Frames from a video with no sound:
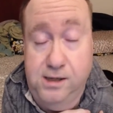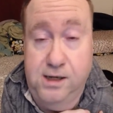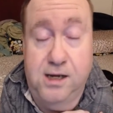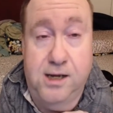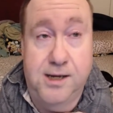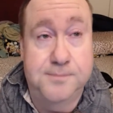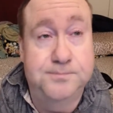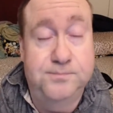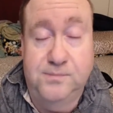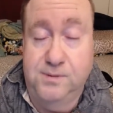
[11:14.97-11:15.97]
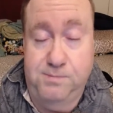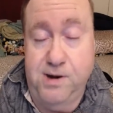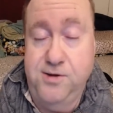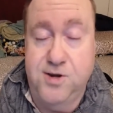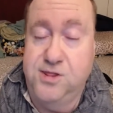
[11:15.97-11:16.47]

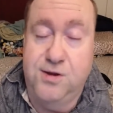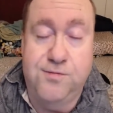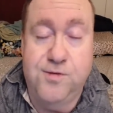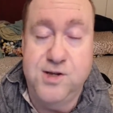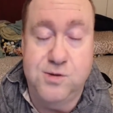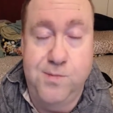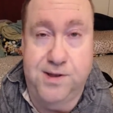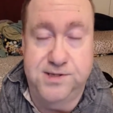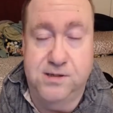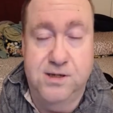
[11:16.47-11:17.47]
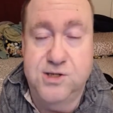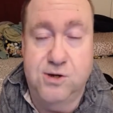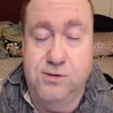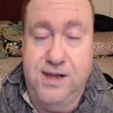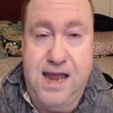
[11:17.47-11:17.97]
Apparently their freezer melted, and
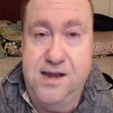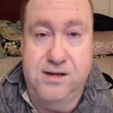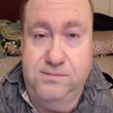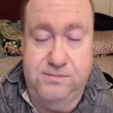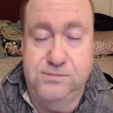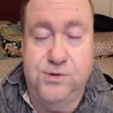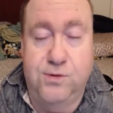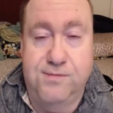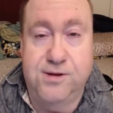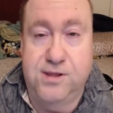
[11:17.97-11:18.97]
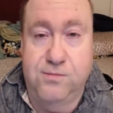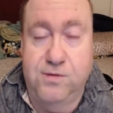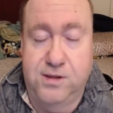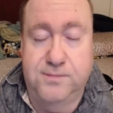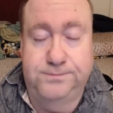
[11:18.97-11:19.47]
so they had to do everything with
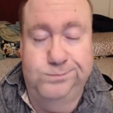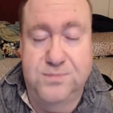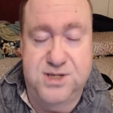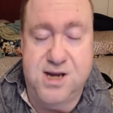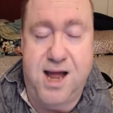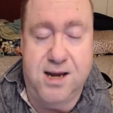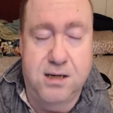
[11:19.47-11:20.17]
the stock.